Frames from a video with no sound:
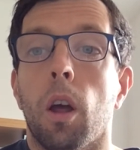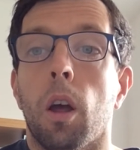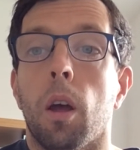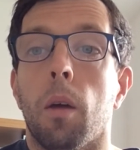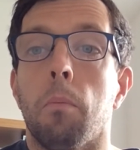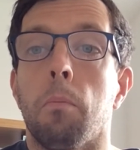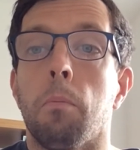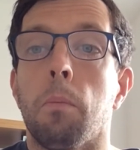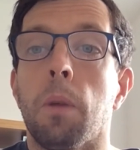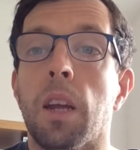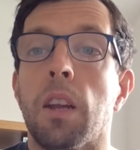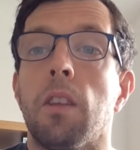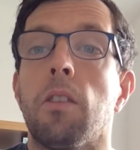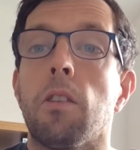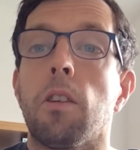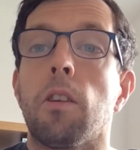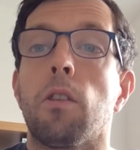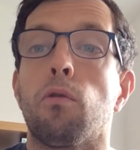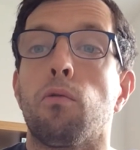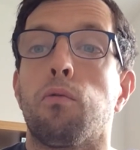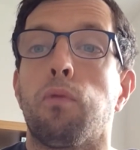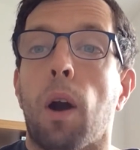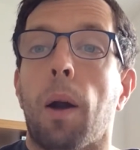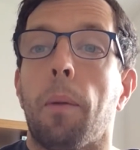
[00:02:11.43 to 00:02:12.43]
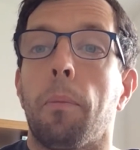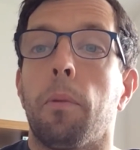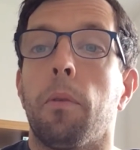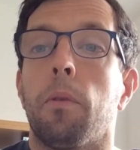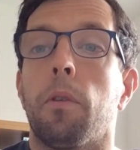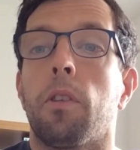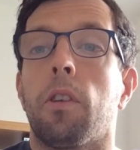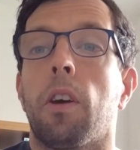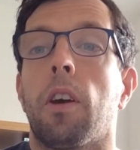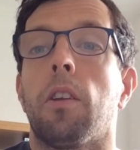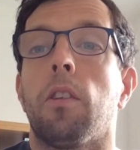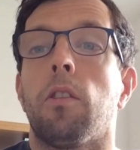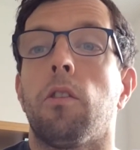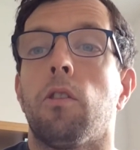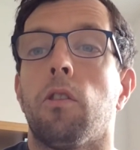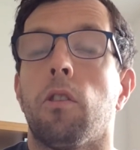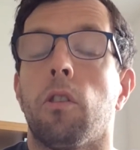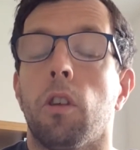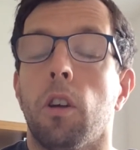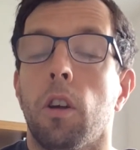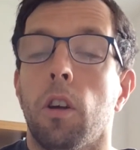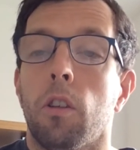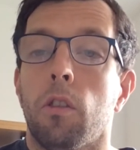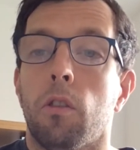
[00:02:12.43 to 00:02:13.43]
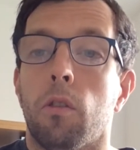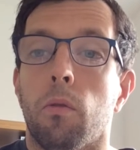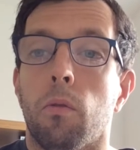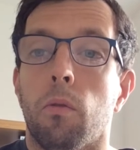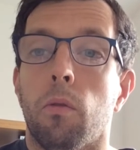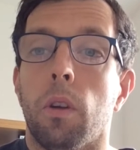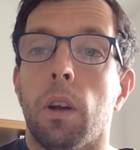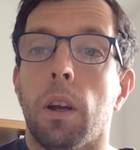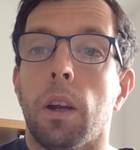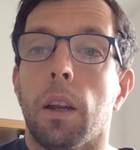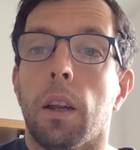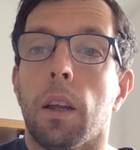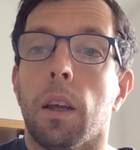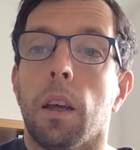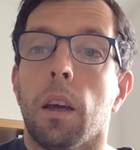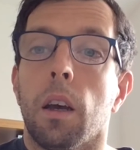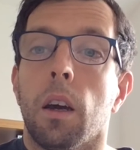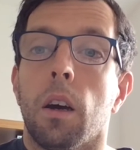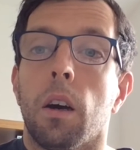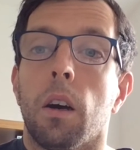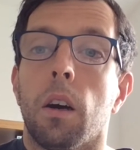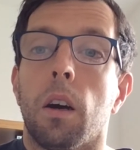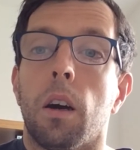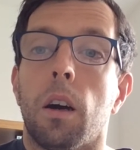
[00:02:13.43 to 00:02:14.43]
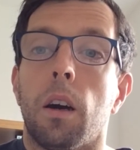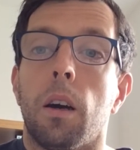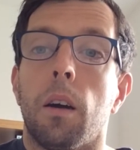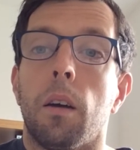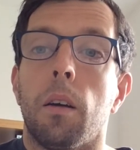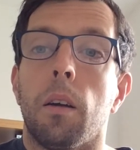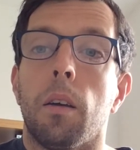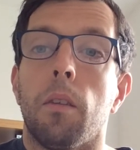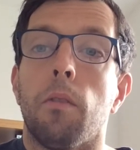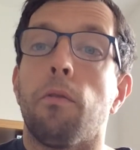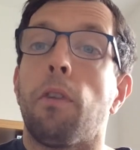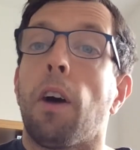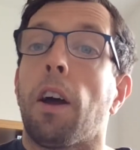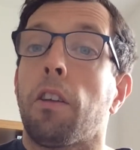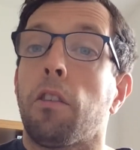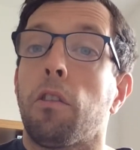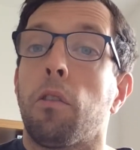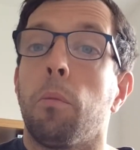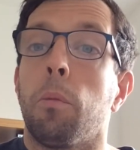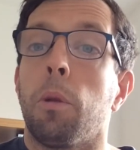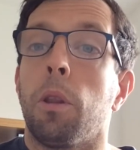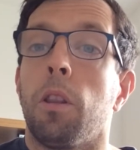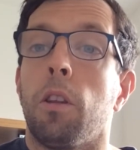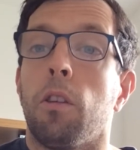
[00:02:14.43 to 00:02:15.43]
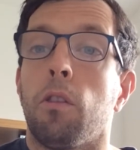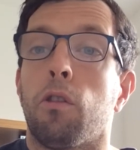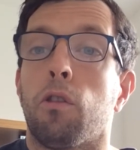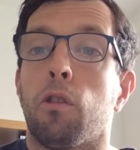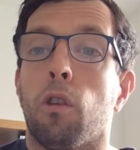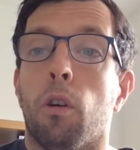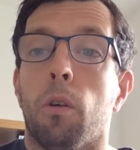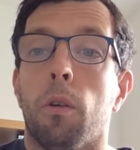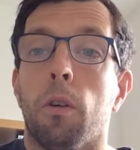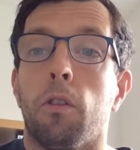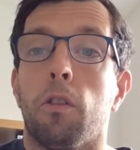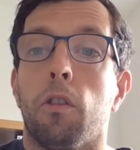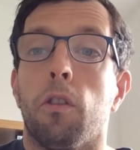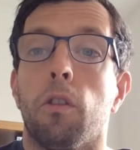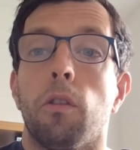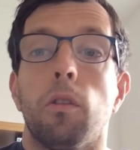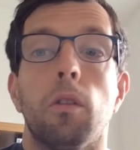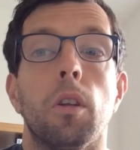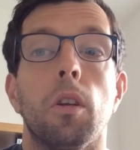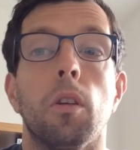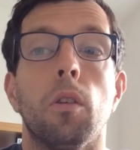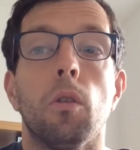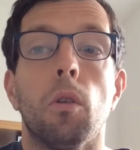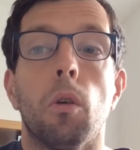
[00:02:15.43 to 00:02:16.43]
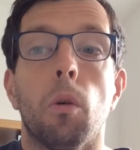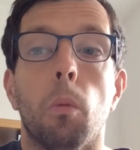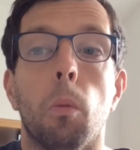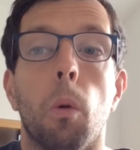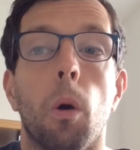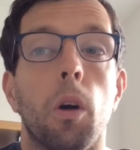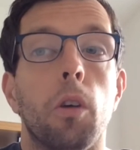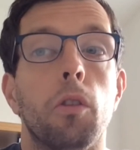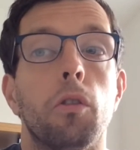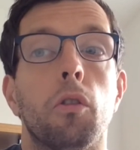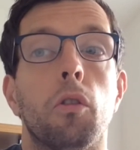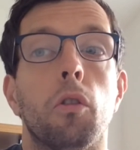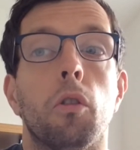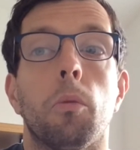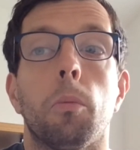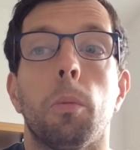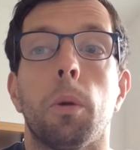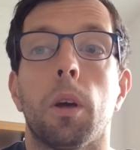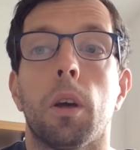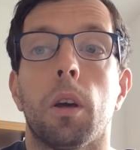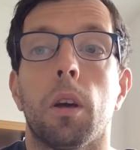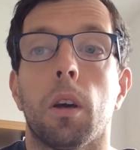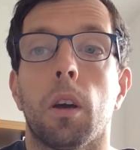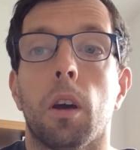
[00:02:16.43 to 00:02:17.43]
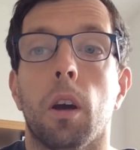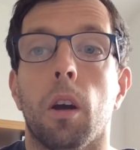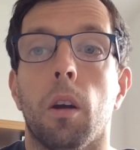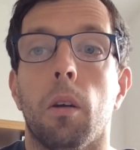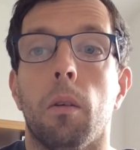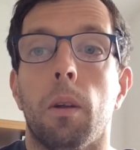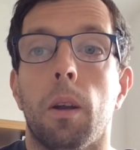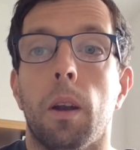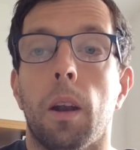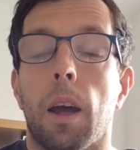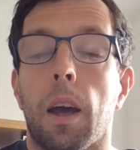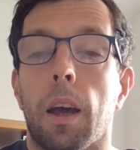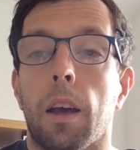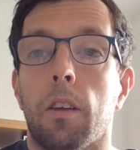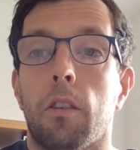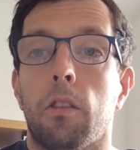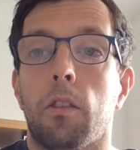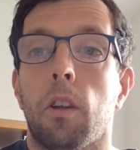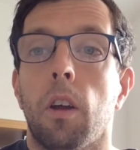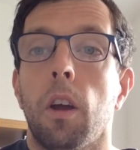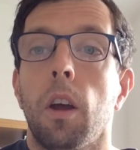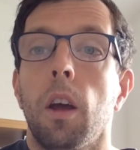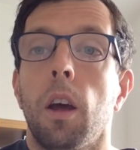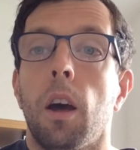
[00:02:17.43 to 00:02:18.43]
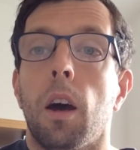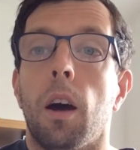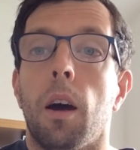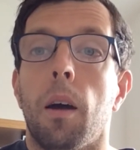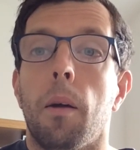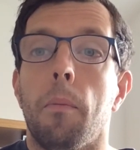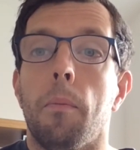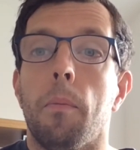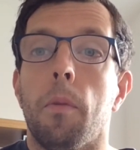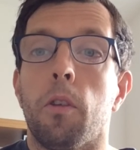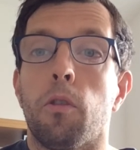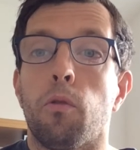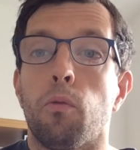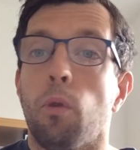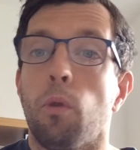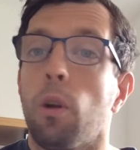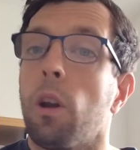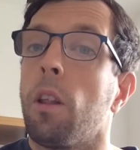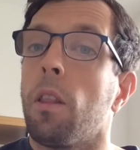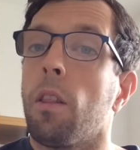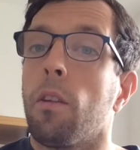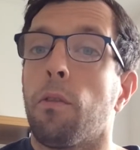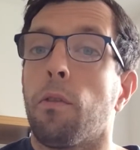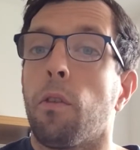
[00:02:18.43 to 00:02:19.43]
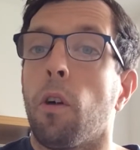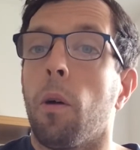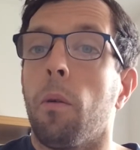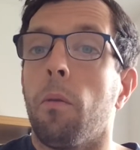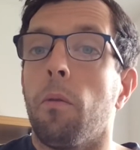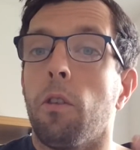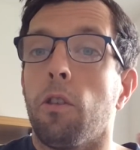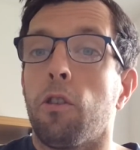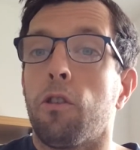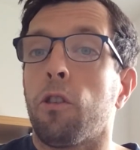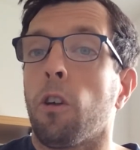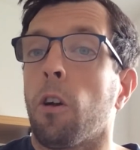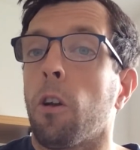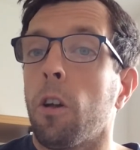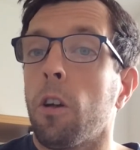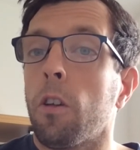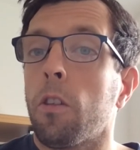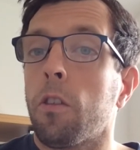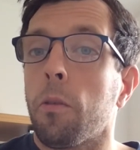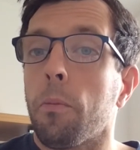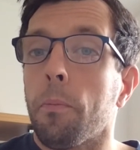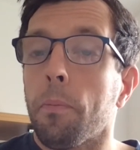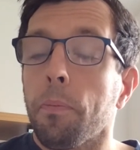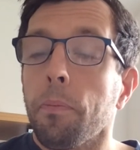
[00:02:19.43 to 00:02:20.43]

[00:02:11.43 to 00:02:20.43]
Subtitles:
immediately grab their attention, to really invest them in this story so that they know what is going to be occurring next. It's written in the form of a sonnet